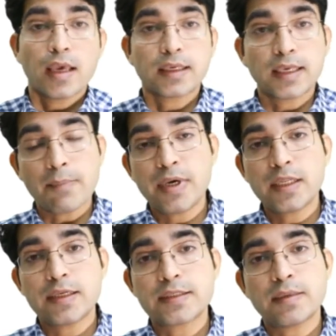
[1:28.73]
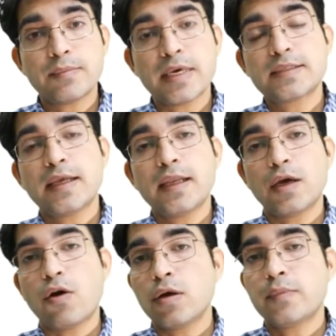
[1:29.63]
Capitalism is an
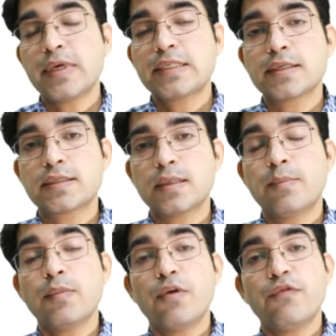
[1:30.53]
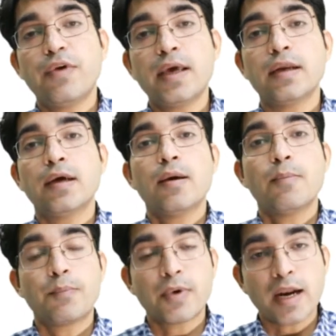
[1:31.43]
economic system where
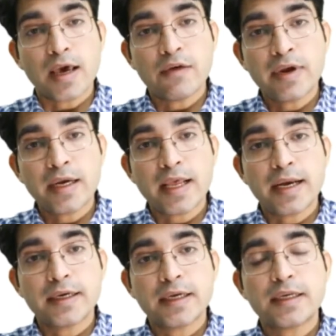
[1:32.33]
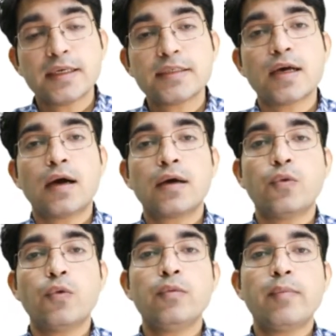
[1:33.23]
private entities are
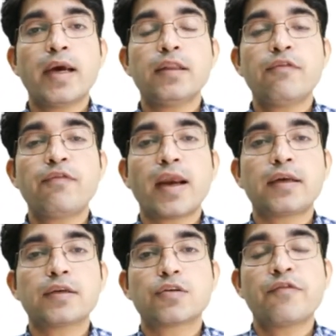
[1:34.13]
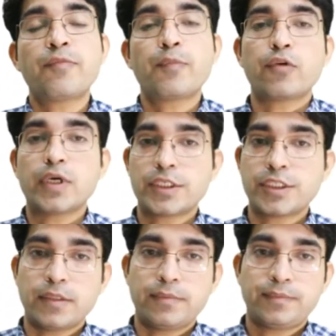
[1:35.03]
owned by the factors of
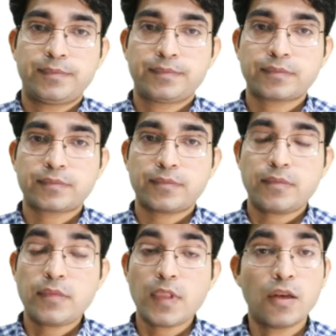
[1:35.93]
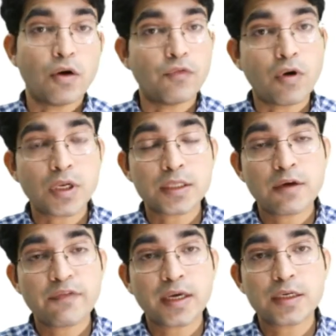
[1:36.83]
production. Now, what are the
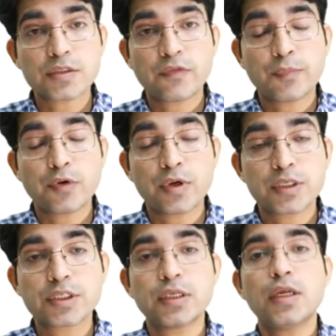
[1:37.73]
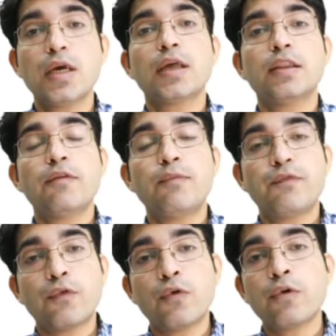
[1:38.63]
factors of production? The
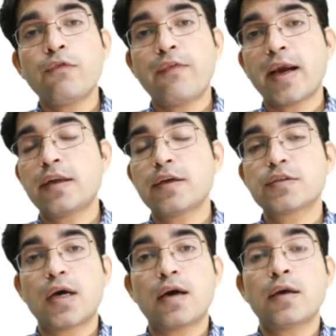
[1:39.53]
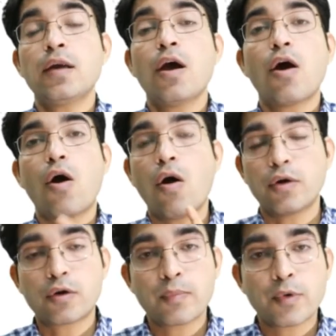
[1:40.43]
four factors are
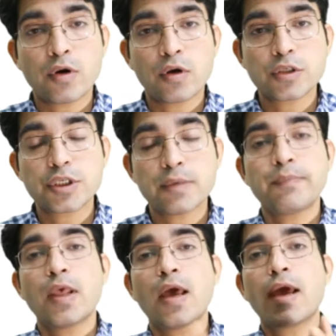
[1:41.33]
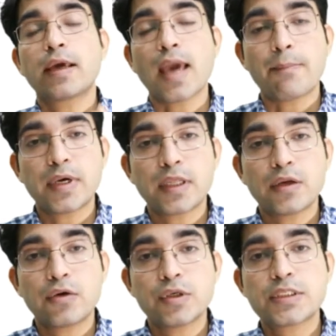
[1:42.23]
entrepreneurship, capital
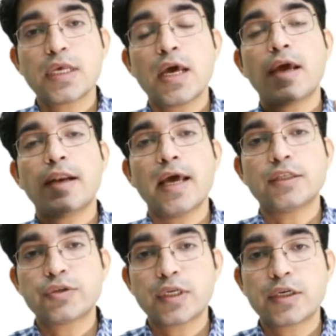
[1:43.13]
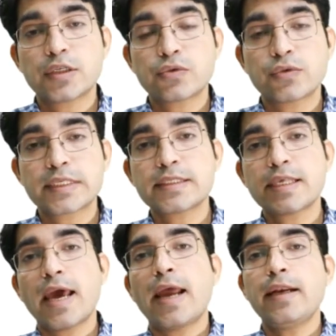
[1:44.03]
goods, natural resources
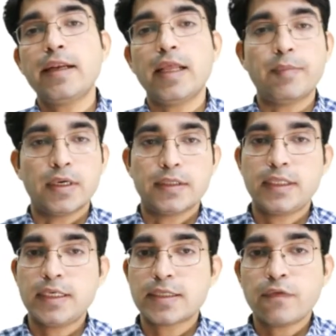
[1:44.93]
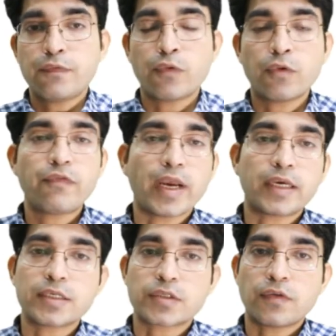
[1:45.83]
and labor. These are four
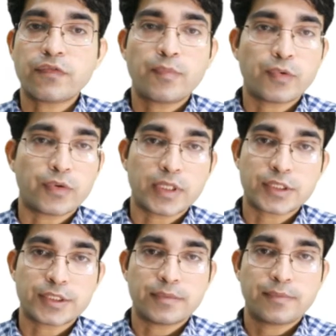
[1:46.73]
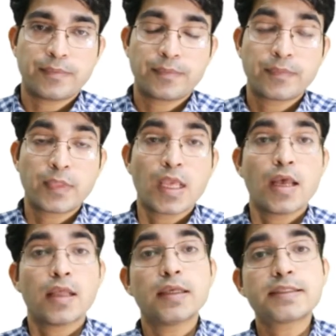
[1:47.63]
factors of production.
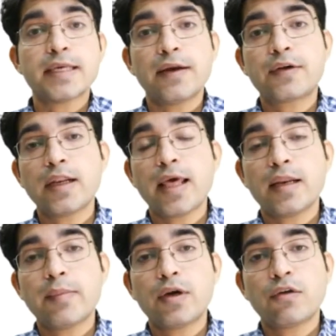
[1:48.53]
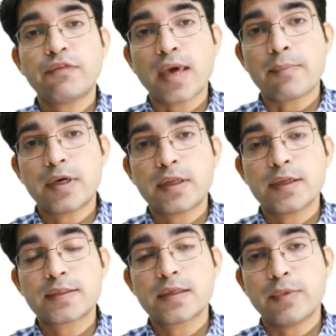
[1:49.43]
The central element of
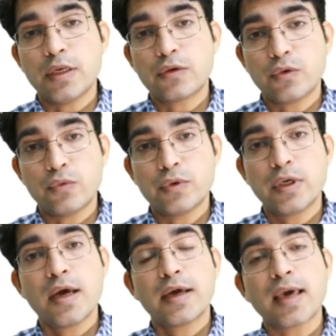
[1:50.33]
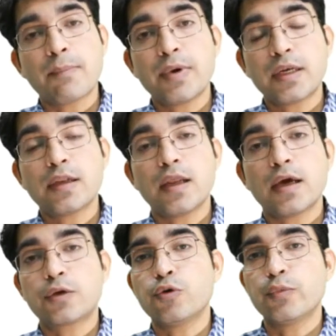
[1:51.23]
capitalism include capital
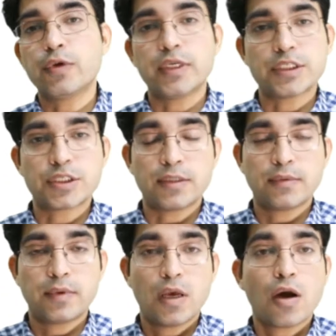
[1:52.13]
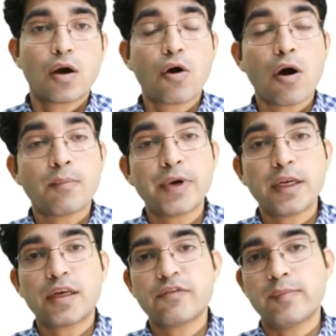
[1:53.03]
accumulation,
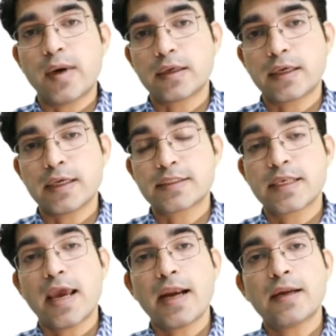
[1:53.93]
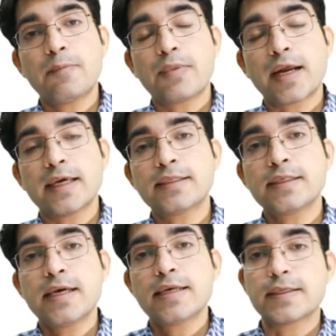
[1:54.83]
competitive markets and a price
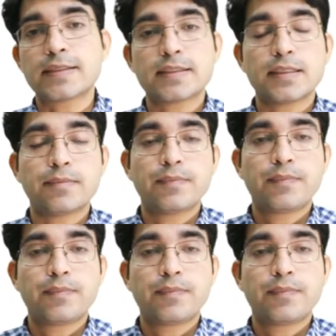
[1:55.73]
system.